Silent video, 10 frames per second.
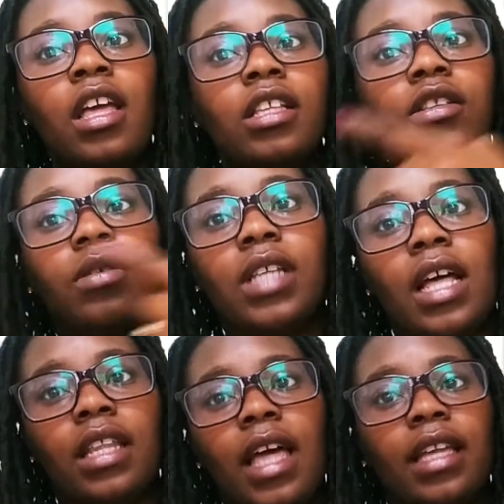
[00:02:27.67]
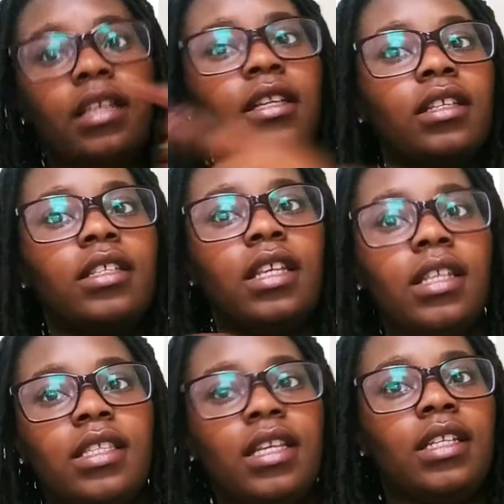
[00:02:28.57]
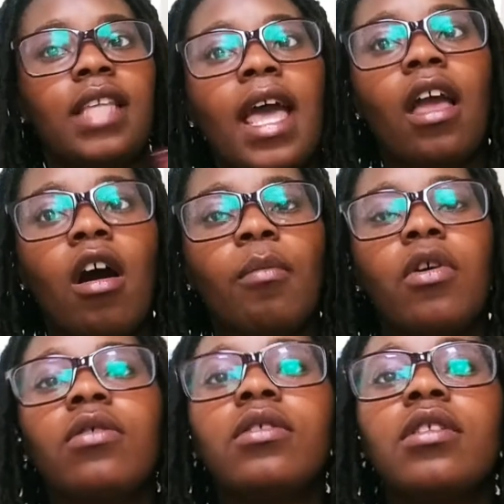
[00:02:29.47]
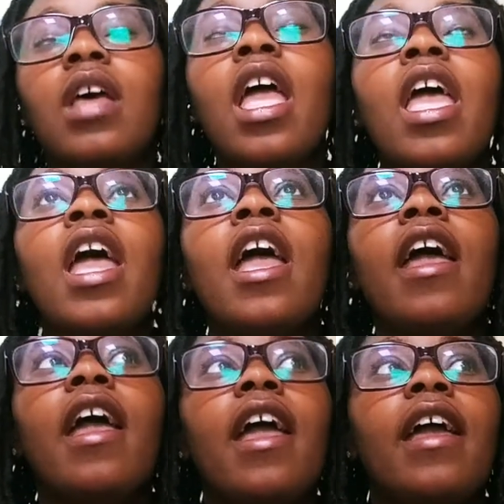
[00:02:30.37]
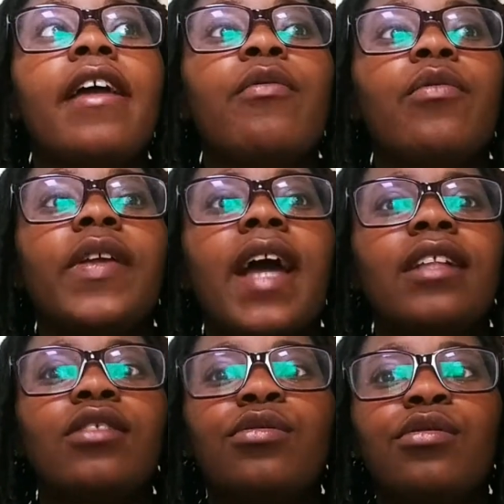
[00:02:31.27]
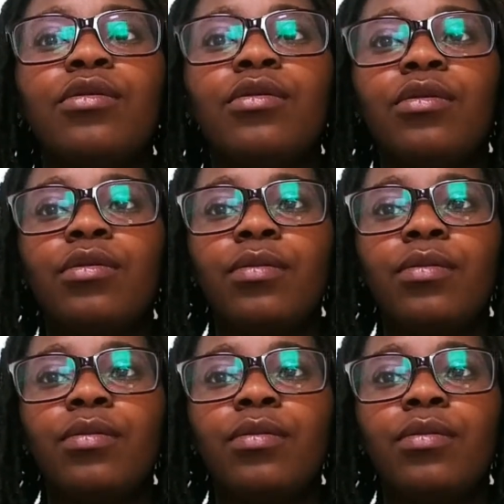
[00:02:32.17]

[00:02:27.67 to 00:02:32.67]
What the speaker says: So it's kind of like sitting zigzag almost. And we got to